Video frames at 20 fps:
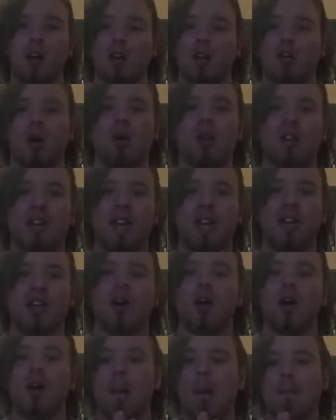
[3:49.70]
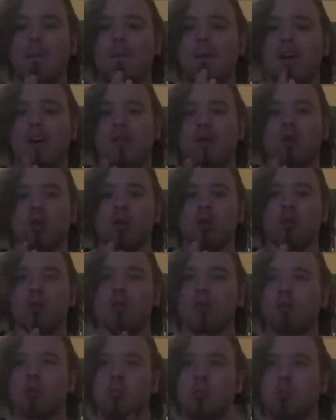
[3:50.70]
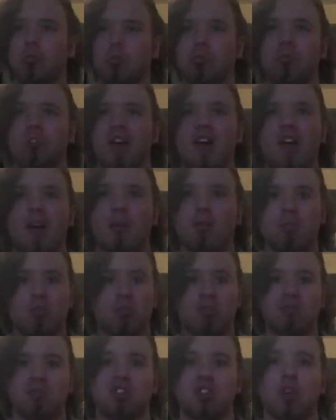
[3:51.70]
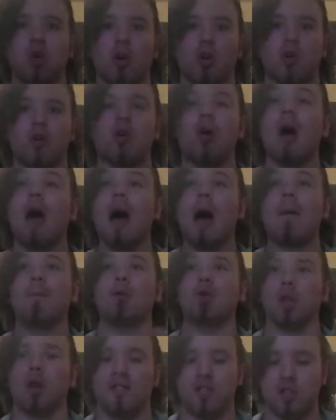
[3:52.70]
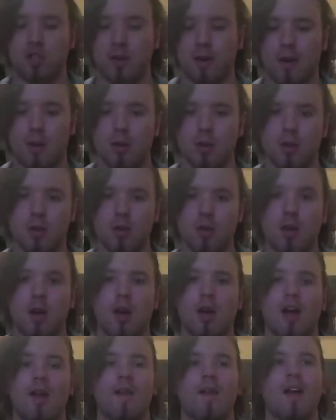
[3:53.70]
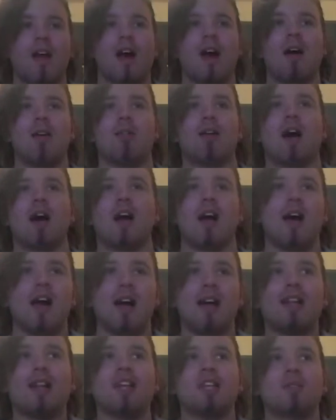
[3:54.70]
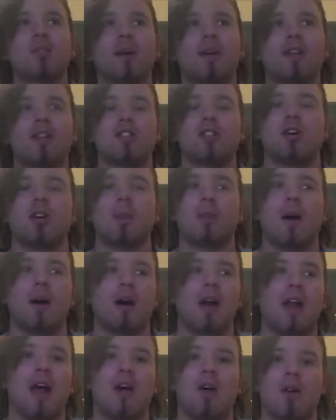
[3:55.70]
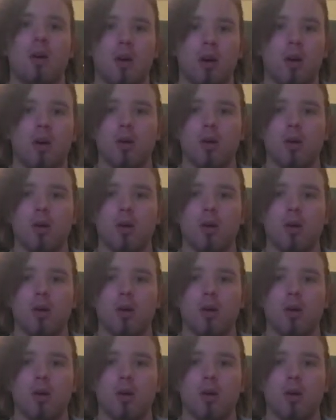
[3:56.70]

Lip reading: No vanilla, bit of woods, done. I'm done after 2 hours. Now, I last sprayed this on about an hour ago,